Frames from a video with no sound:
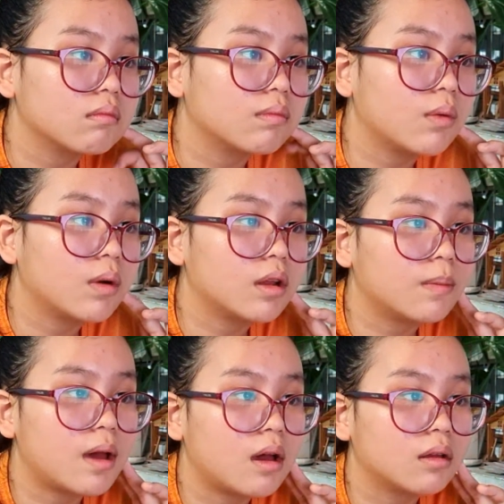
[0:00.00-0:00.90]
But what
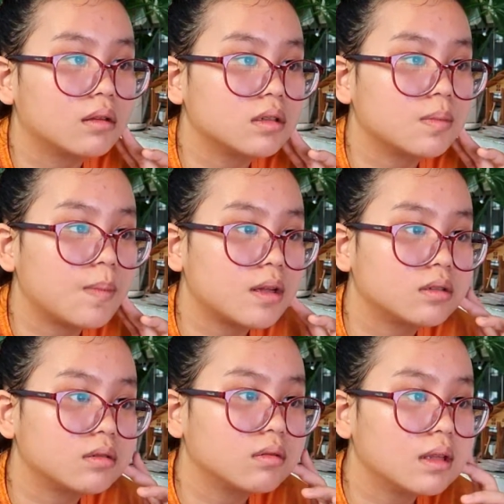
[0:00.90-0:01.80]
about
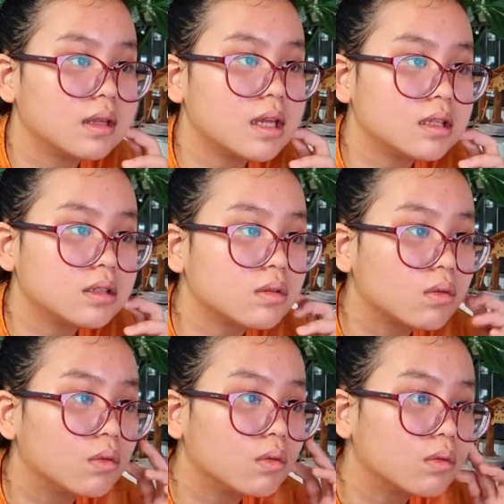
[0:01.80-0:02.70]
special needs
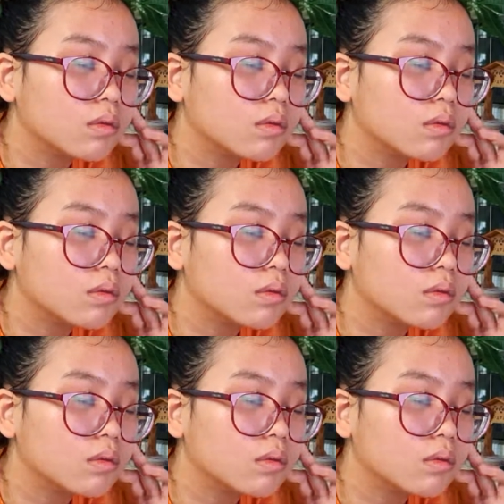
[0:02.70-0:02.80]
school?